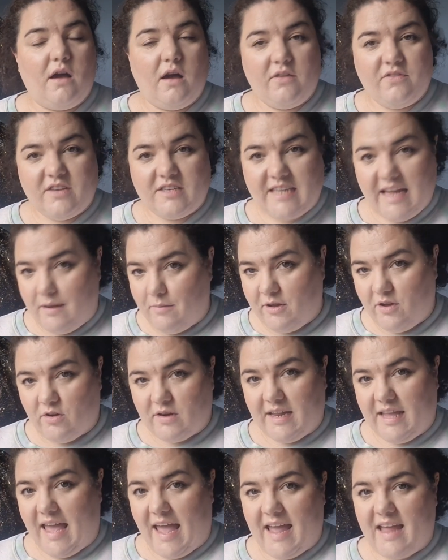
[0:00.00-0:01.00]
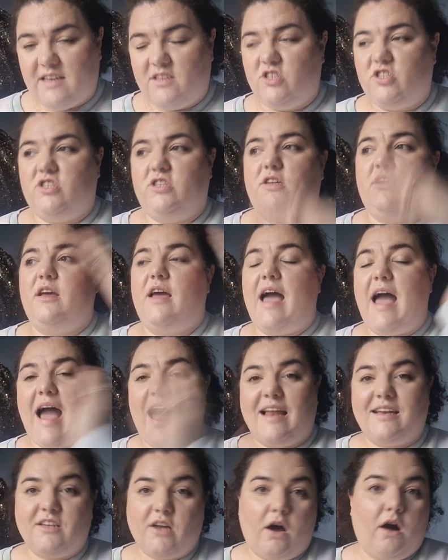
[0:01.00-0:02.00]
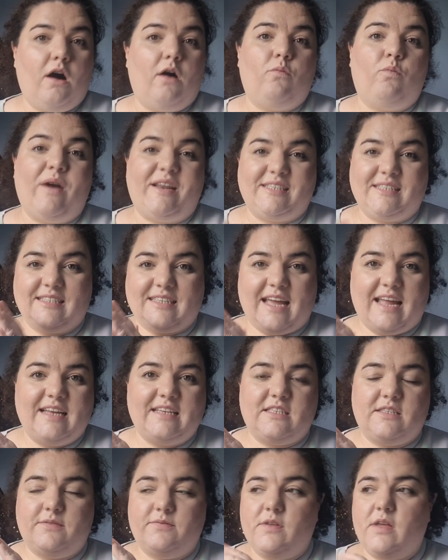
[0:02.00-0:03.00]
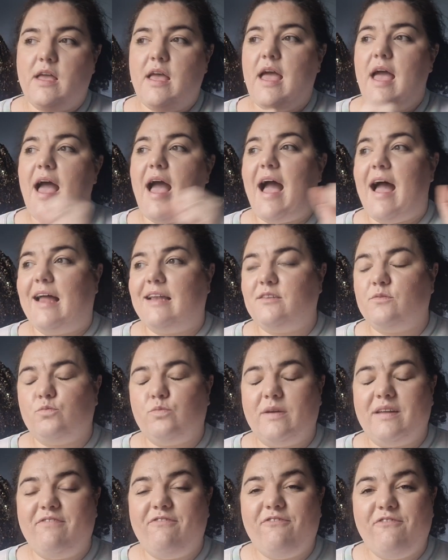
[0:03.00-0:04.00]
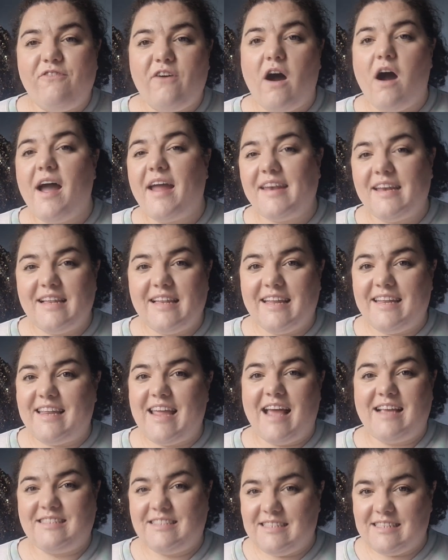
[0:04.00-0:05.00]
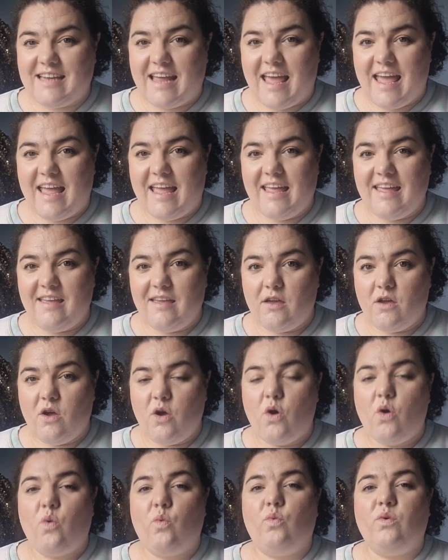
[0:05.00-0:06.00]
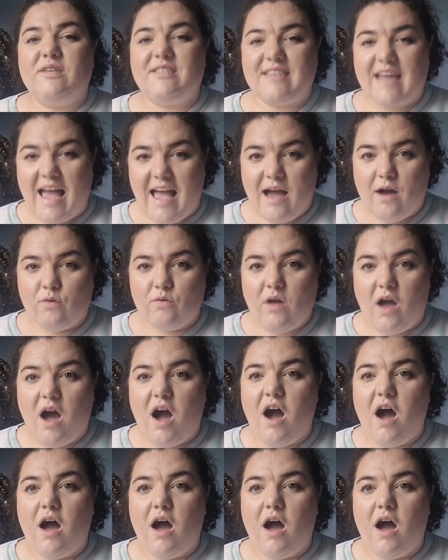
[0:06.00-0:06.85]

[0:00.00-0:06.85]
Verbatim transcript: the day we got engaged and our wedding date. And we finally, yesterday, were down